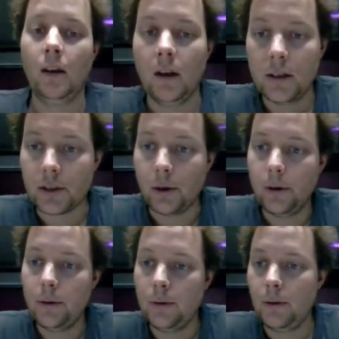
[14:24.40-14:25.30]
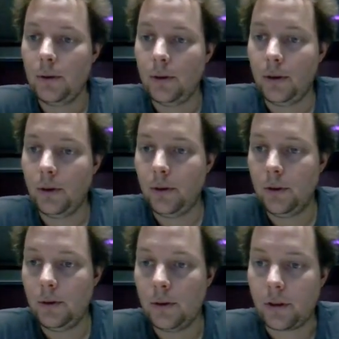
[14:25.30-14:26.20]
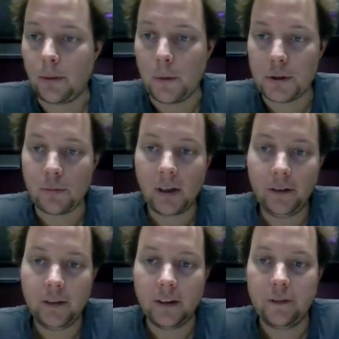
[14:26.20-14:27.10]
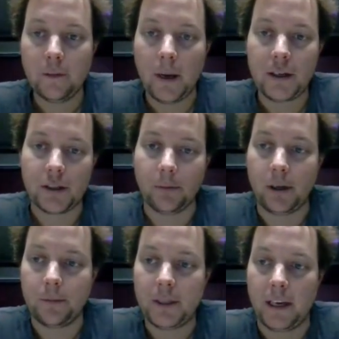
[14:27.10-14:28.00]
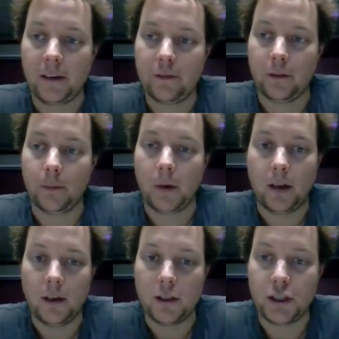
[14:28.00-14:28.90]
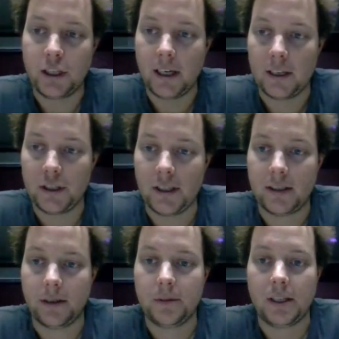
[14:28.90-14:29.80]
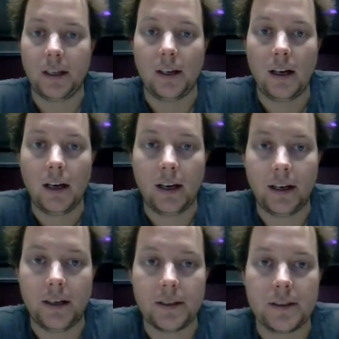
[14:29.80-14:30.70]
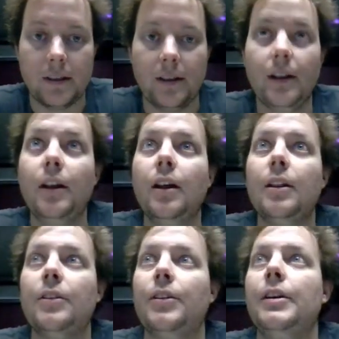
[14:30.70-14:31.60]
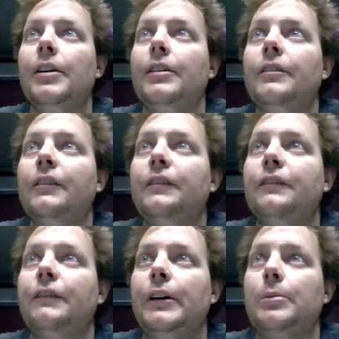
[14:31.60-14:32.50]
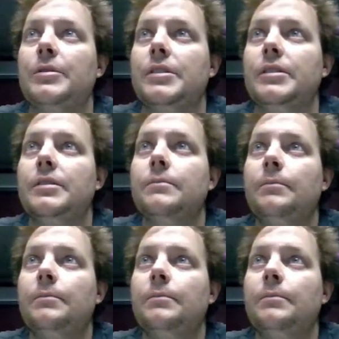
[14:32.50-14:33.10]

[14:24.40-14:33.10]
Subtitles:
So the most relevant information we obtained from gr-gsm scanner is the frequencies.